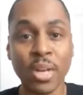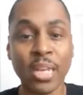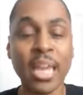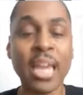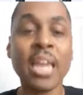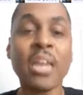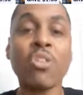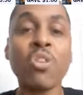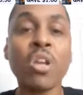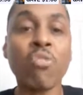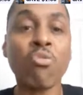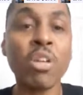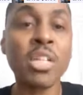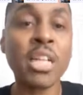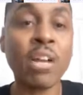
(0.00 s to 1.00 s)
Again, you can
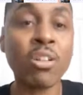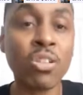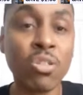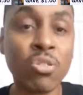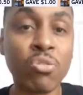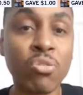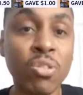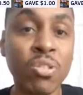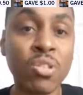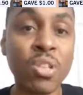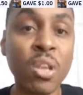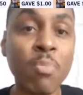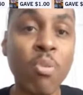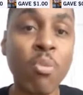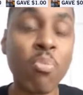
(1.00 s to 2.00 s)
reach out to
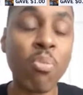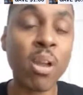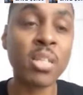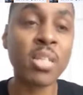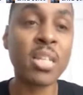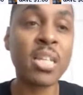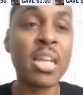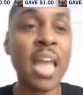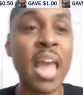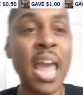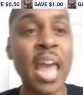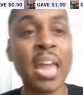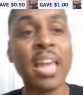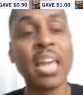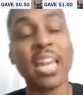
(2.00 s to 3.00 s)
Sybil Presley at